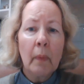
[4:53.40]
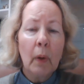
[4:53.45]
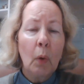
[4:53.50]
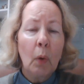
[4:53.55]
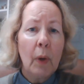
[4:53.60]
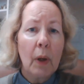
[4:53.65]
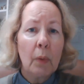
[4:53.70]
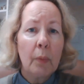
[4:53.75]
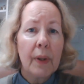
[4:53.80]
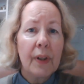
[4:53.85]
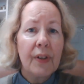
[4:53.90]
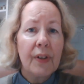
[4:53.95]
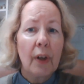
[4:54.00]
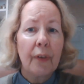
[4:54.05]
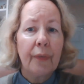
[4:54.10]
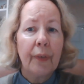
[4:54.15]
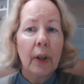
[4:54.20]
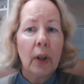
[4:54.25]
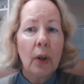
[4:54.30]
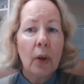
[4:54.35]
when we
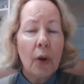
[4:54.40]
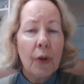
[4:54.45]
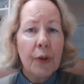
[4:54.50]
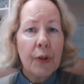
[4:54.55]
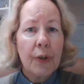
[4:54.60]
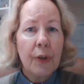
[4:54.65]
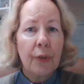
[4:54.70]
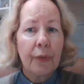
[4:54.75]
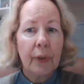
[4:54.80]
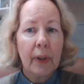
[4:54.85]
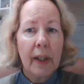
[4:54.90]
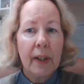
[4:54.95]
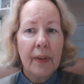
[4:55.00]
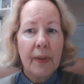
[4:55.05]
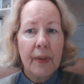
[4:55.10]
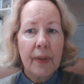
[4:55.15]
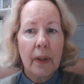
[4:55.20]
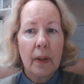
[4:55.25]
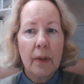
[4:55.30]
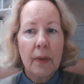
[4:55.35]
suffer loss, for
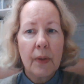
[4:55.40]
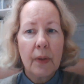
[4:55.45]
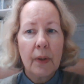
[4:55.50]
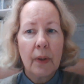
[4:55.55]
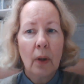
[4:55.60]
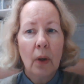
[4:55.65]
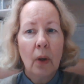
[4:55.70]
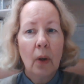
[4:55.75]
instance,